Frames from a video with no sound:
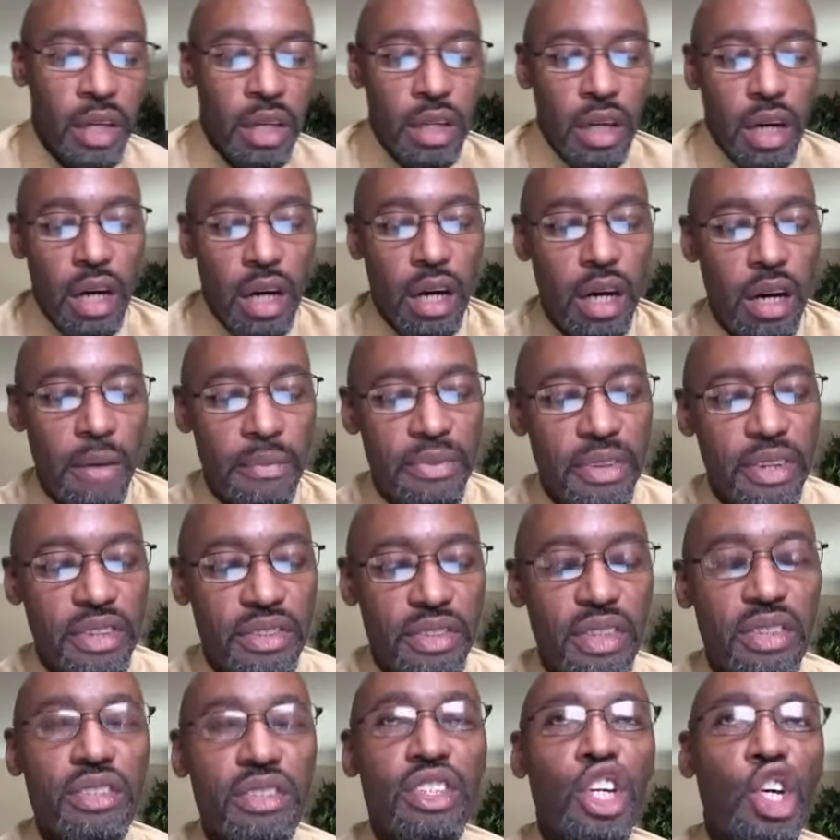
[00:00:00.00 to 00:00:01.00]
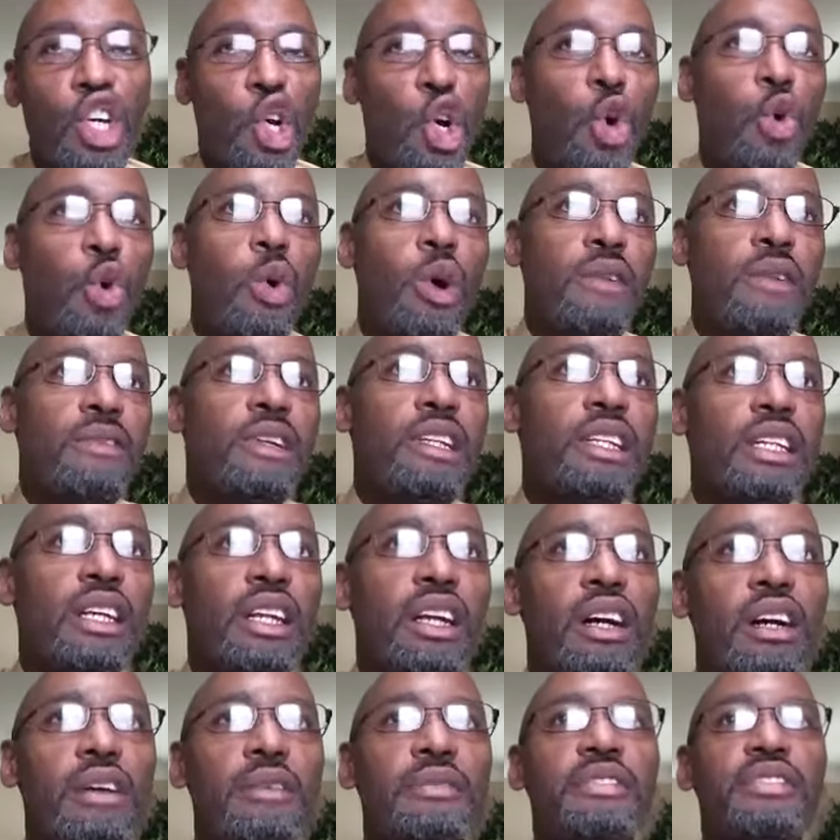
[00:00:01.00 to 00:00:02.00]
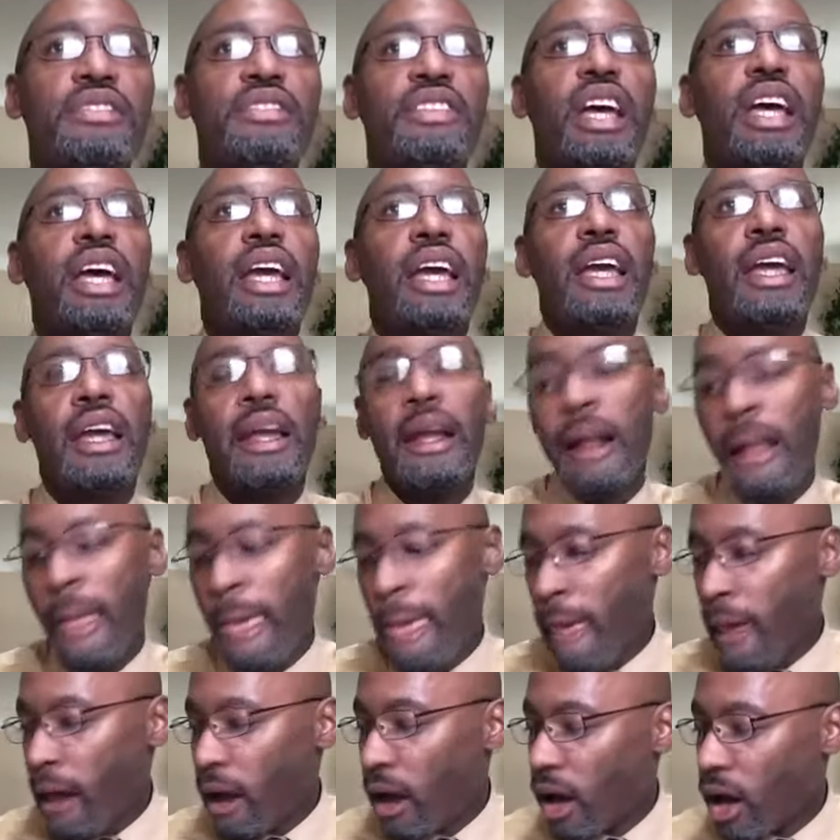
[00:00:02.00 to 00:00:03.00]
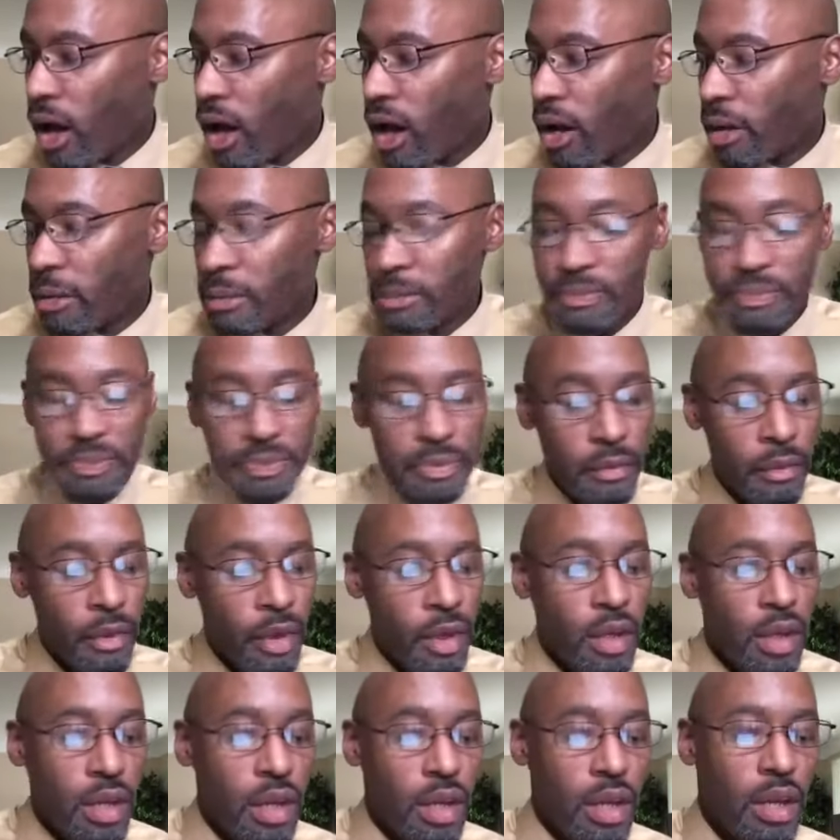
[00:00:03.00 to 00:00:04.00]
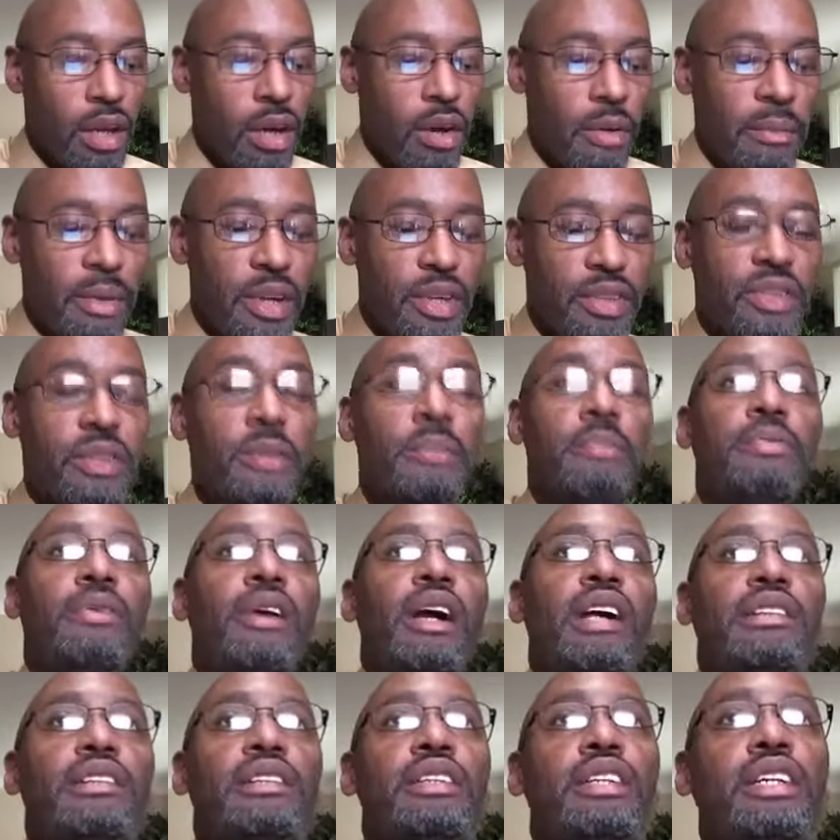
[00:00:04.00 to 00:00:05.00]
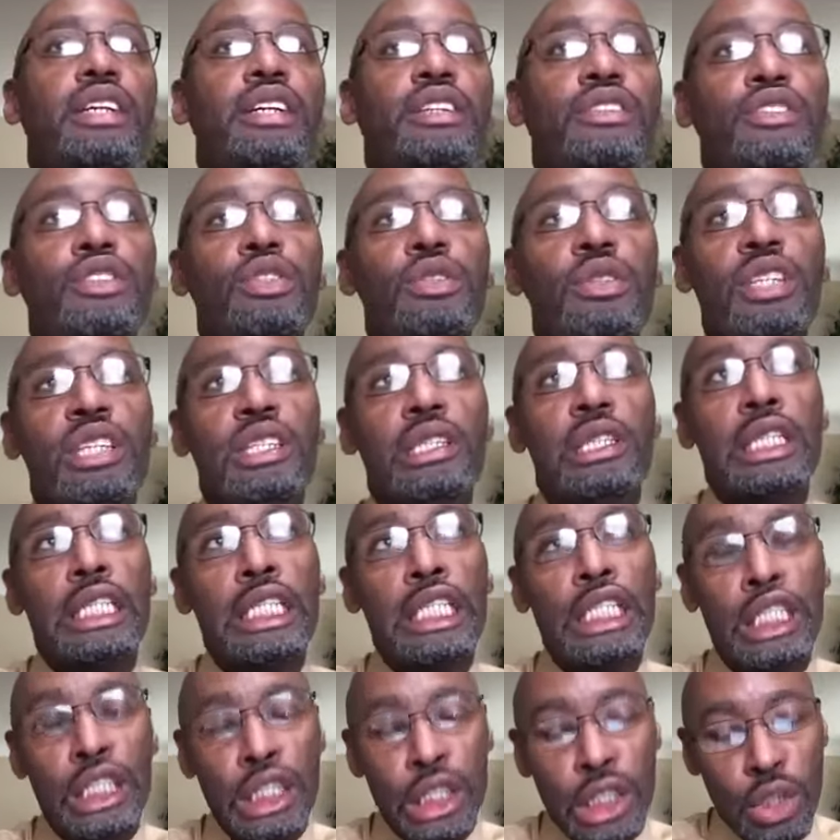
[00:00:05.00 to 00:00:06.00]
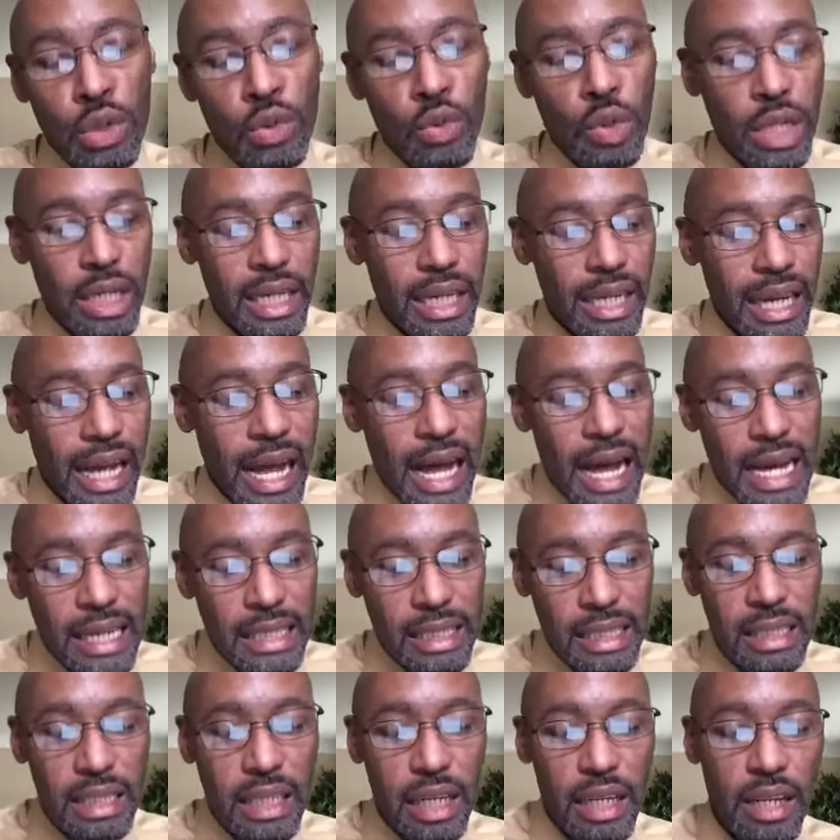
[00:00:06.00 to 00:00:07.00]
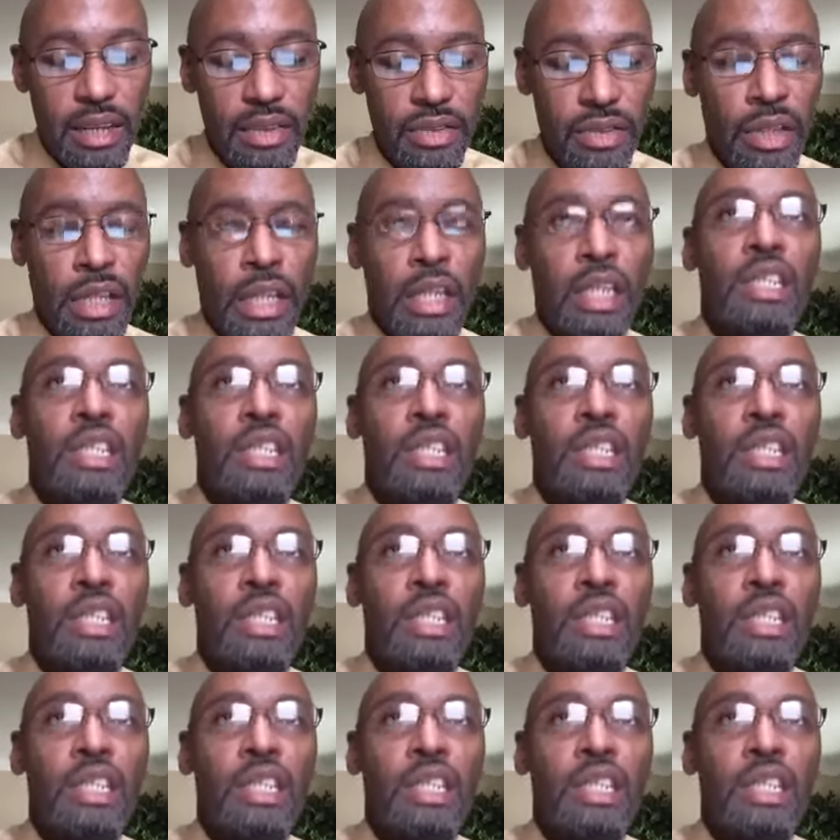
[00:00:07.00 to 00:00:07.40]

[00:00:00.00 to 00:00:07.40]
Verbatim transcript: uh, this is the equivalent of saying, um, you know, Mr. President, you need to listen to what God says.